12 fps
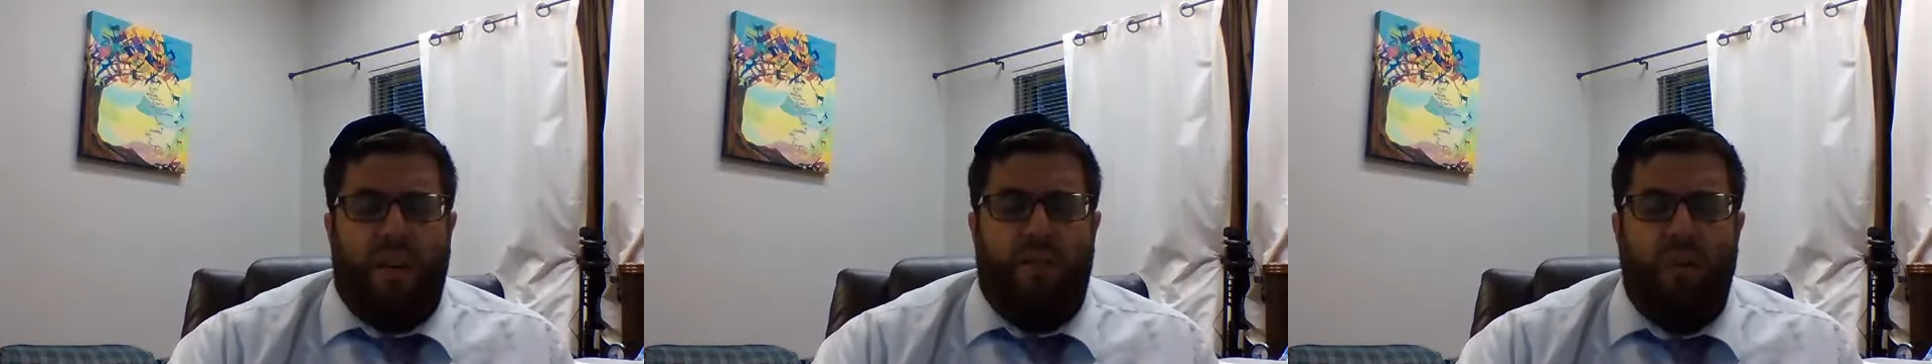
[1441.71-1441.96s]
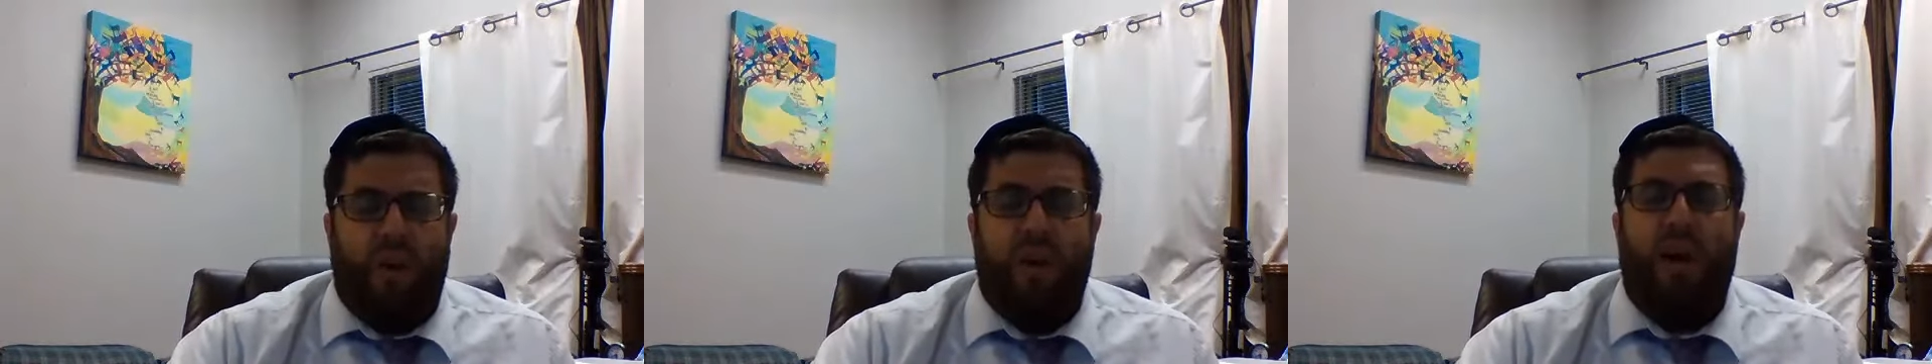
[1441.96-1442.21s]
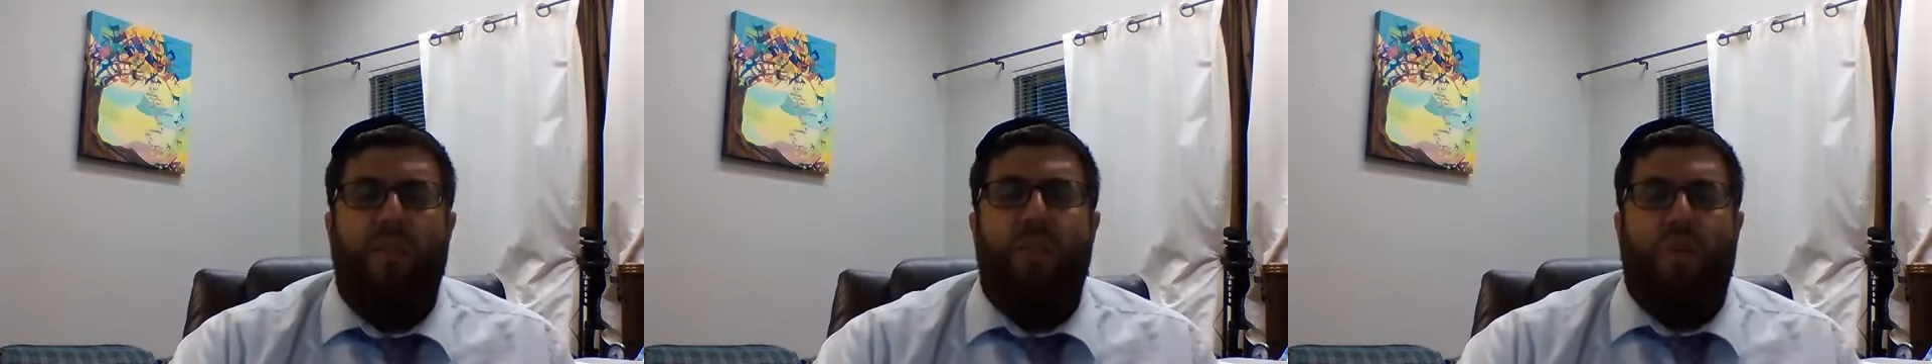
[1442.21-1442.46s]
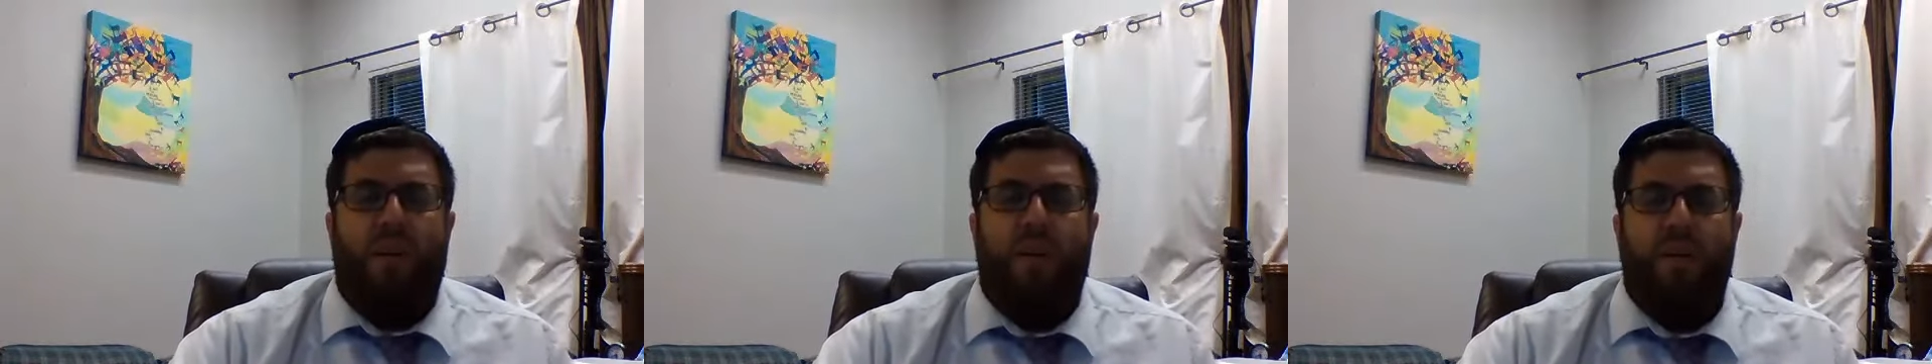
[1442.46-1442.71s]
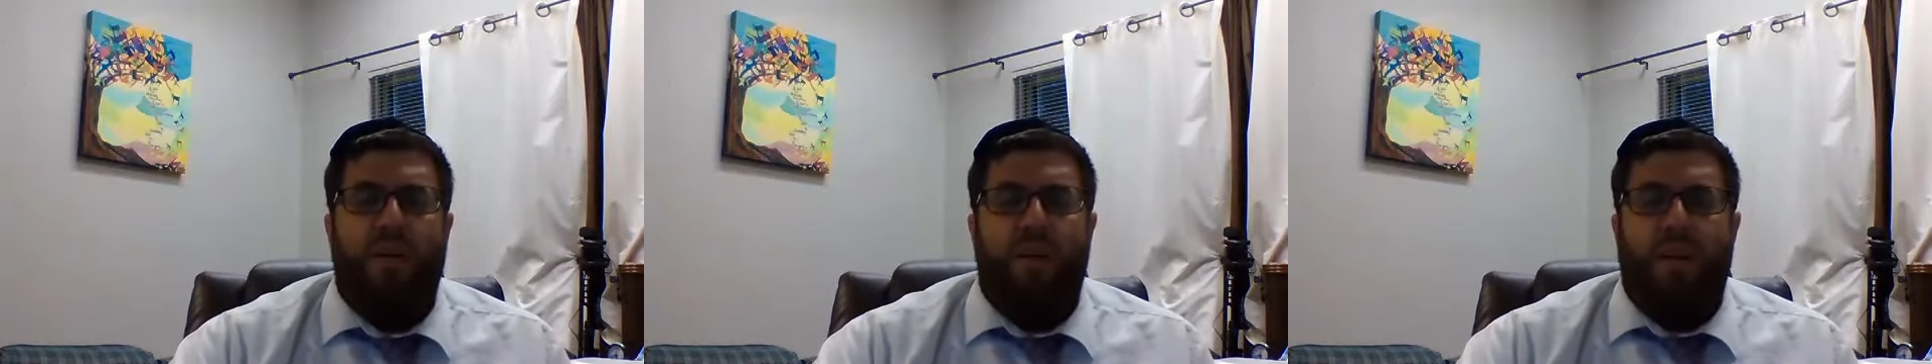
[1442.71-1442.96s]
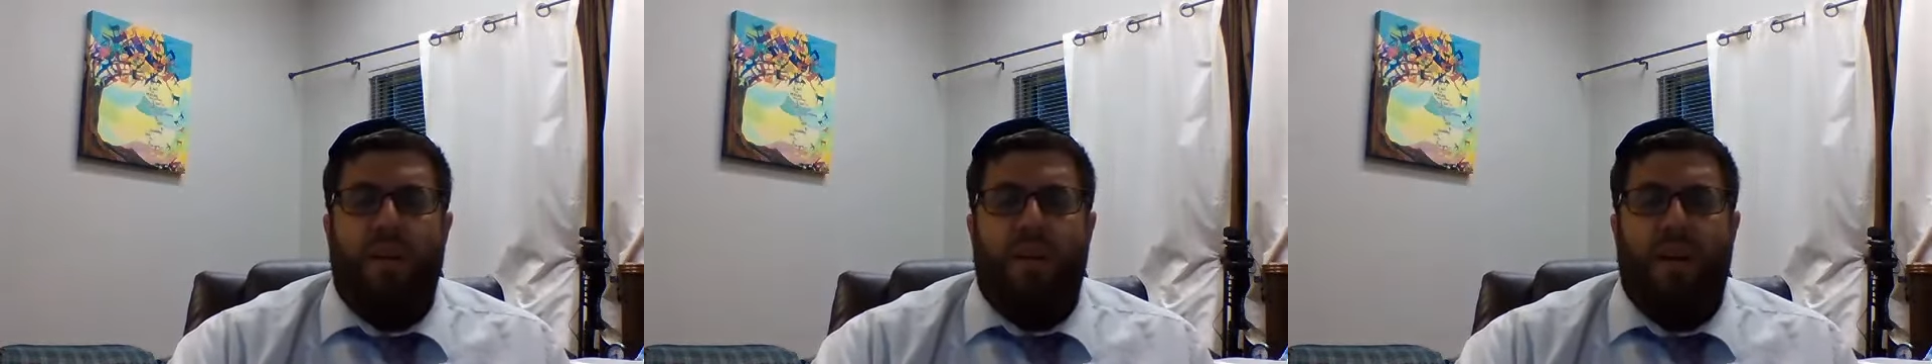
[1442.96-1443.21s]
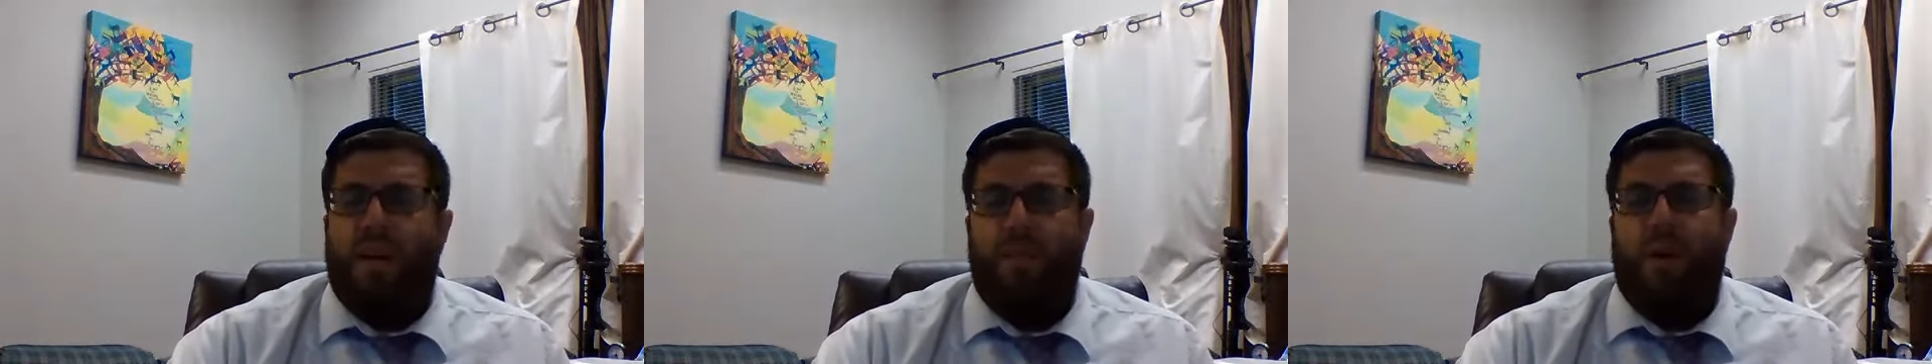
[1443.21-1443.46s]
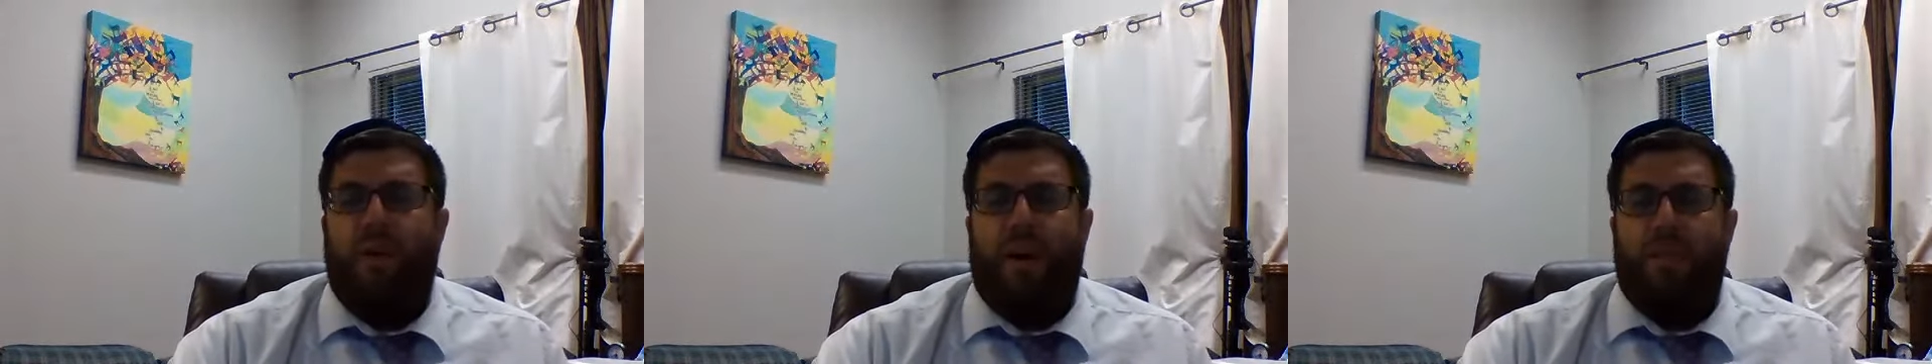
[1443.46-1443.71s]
of recovery, and I'm no